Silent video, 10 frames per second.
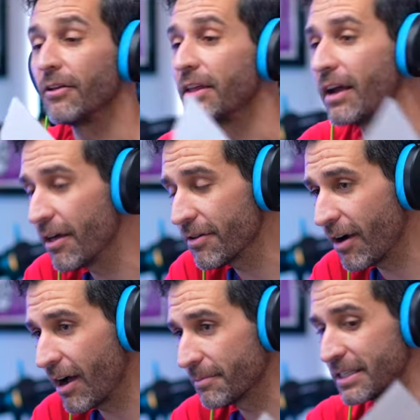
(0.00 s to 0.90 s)
Now the other
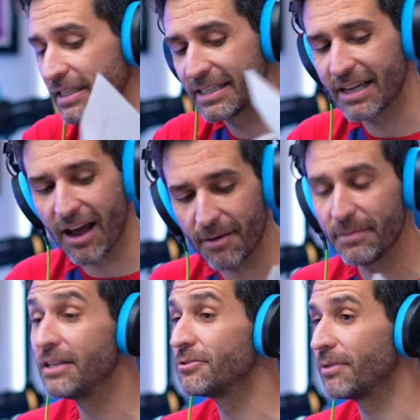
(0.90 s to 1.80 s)
option is
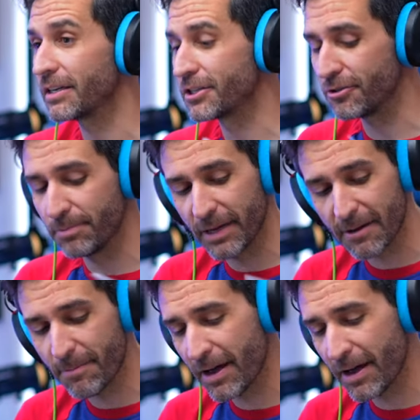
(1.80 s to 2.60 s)
omnidirectional pickup